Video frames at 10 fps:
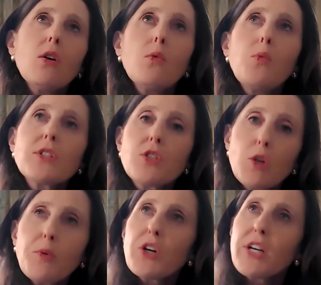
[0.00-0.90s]
what's
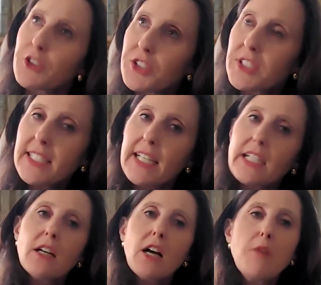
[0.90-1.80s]
super
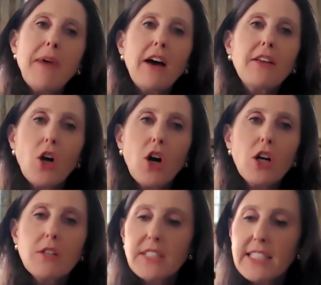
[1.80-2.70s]
interesting about the
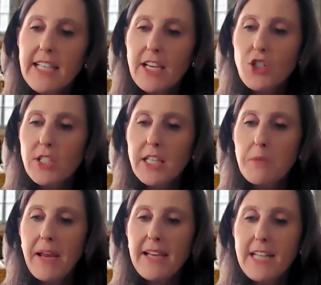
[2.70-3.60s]
arc of litigation in the
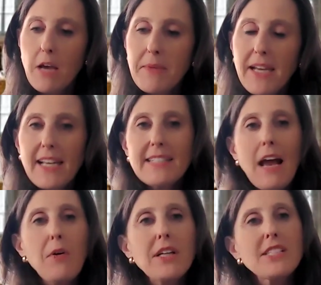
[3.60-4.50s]
pandemic is
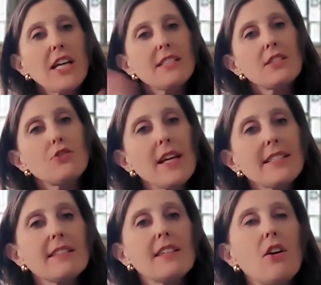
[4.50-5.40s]
how it
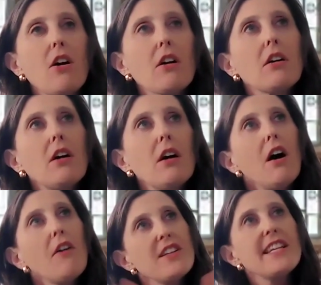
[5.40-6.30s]
traces the arc
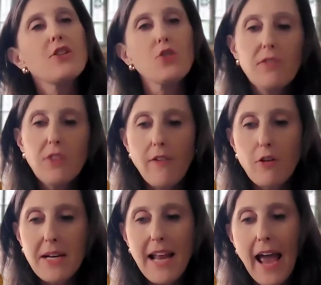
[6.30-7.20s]
of the nature of
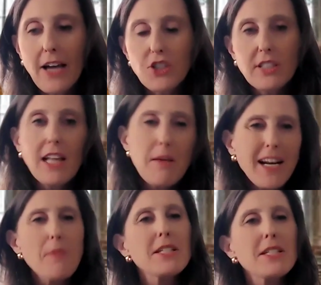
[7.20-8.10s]
government action. That
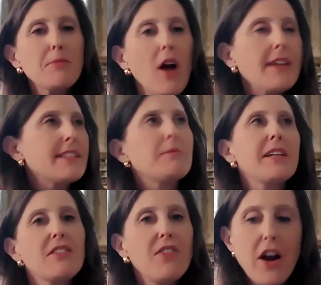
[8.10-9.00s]
might not be surprising,
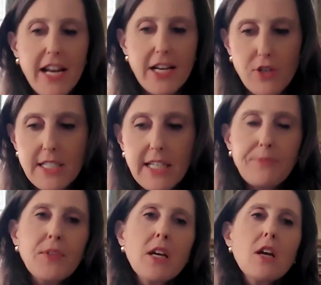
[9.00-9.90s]
but it's very
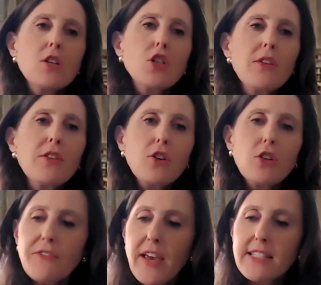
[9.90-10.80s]
interesting. So in the
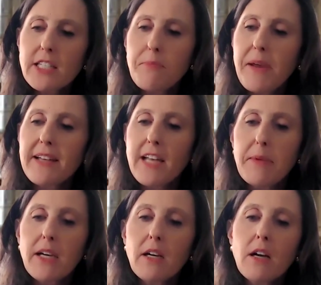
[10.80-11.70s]
early phase of the
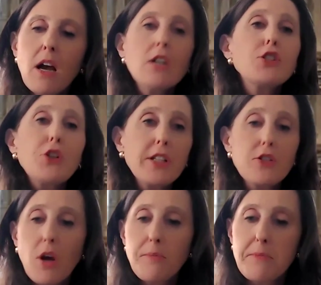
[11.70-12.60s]
pandemic, during the
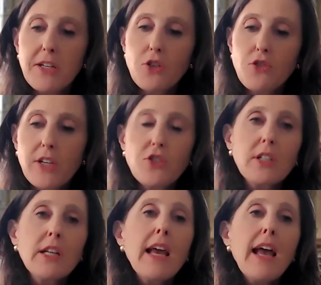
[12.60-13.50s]
Trump
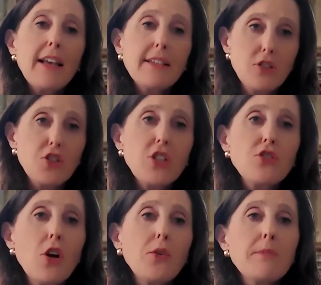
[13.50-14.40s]
administration, as
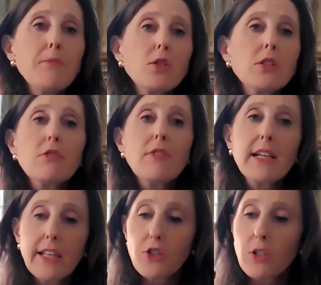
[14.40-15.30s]
Ashish noted, most of the
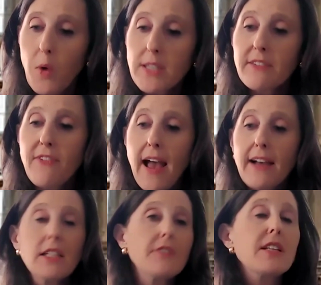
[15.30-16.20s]
regulation was in
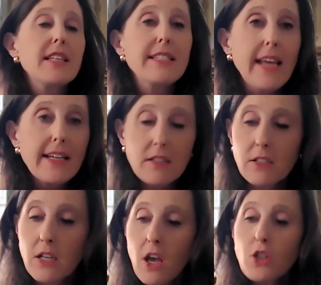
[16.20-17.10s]
fact left to the
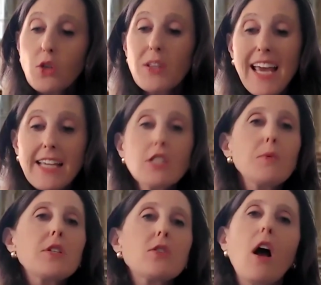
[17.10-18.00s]
states. So the cases
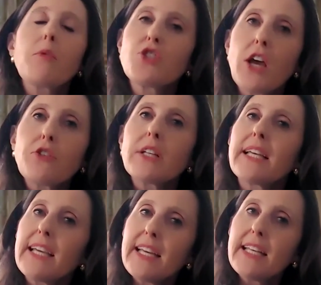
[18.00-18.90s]
we saw were
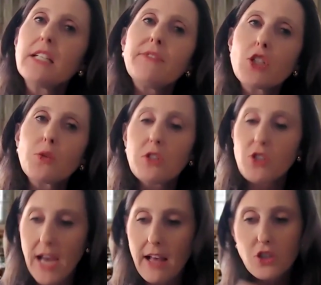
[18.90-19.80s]
generally individual
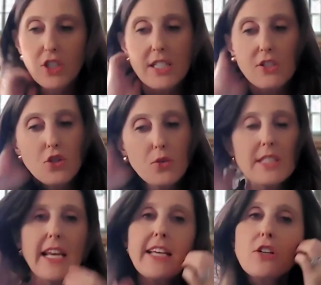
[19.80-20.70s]
challenges to
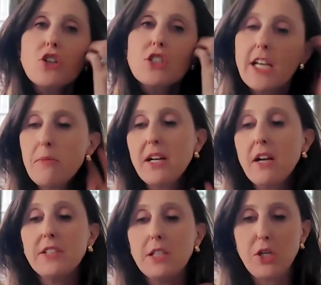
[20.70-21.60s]
state curtailment
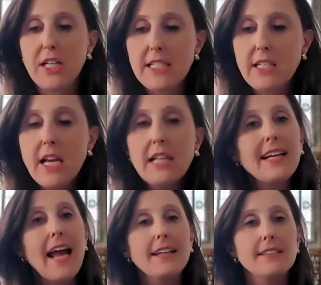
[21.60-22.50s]
of liberties,
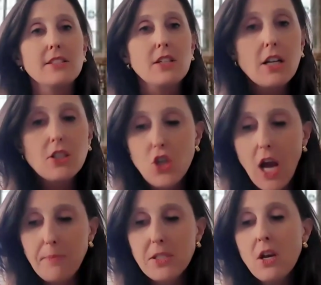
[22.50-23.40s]
like access to gun
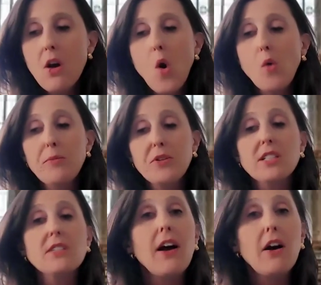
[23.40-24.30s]
shops or
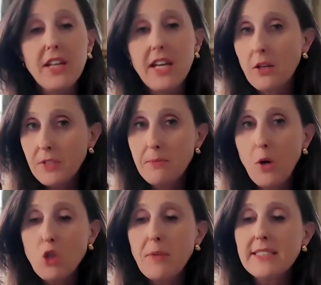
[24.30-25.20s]
reproductive health care imposed by